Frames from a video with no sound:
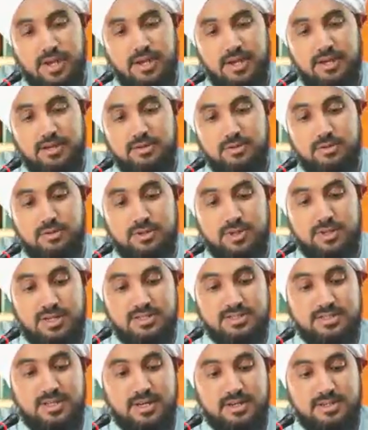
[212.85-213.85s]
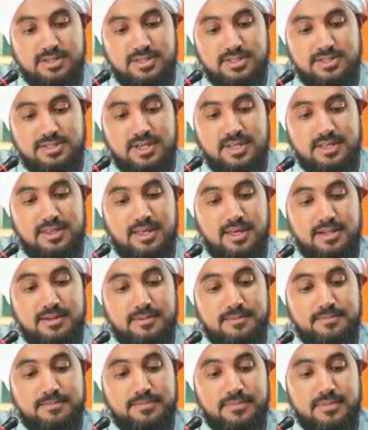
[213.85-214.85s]
prior to today's dars, he said
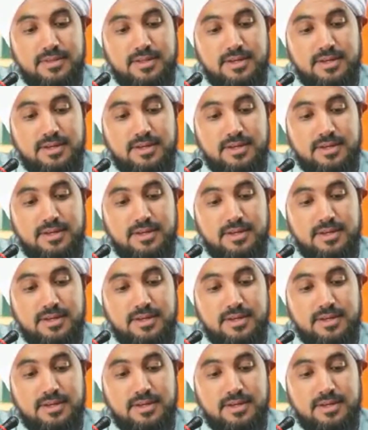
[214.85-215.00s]
that